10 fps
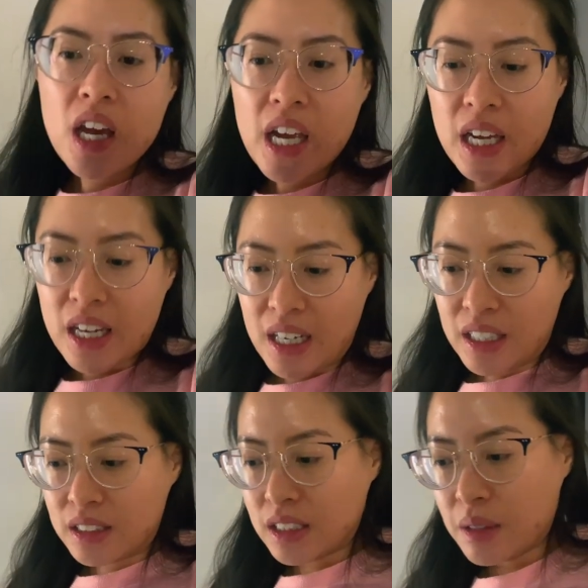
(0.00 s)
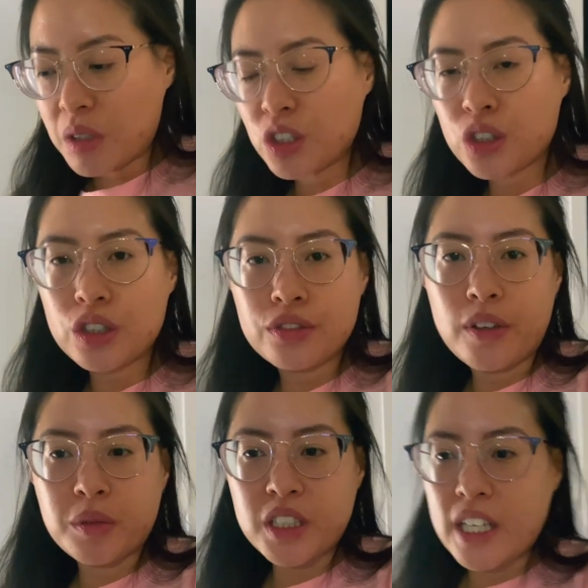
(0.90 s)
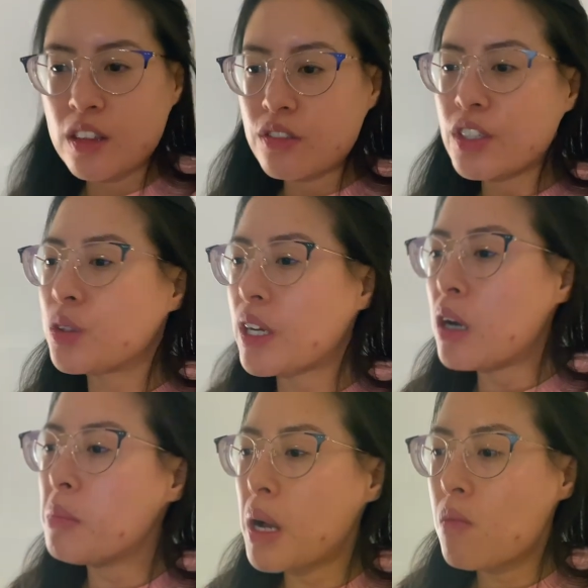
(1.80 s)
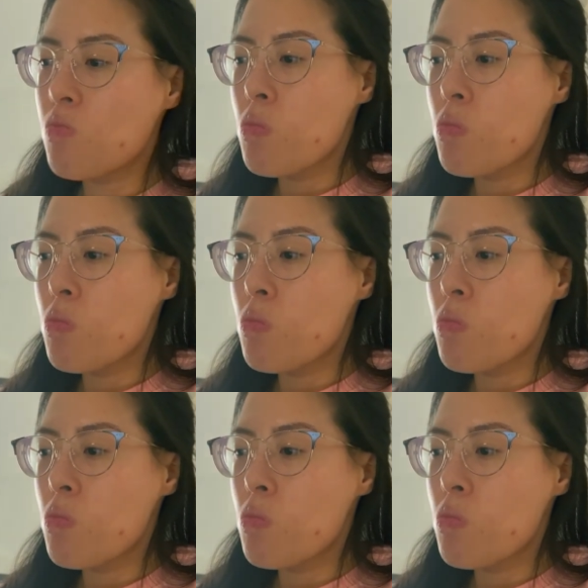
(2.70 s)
and I'm not sure if I'm gonna end the video now, but